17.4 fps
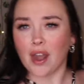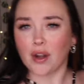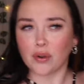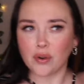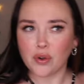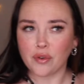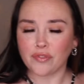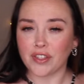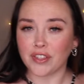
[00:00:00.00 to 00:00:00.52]
I don't
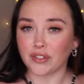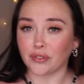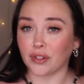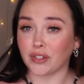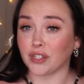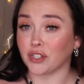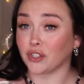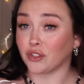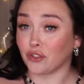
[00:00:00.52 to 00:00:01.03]
know if these are like
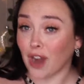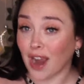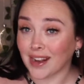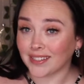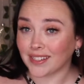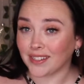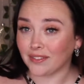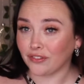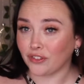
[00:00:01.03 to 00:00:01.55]

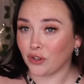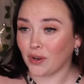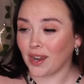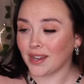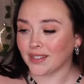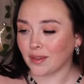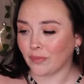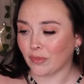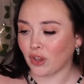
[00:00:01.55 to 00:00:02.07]
distracting for you
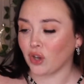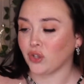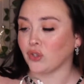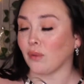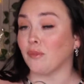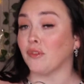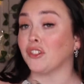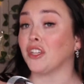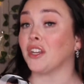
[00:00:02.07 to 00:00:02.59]
guys up there, so
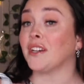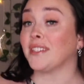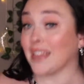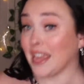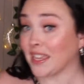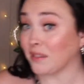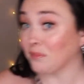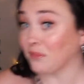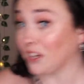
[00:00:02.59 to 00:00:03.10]
I'm just gonna take them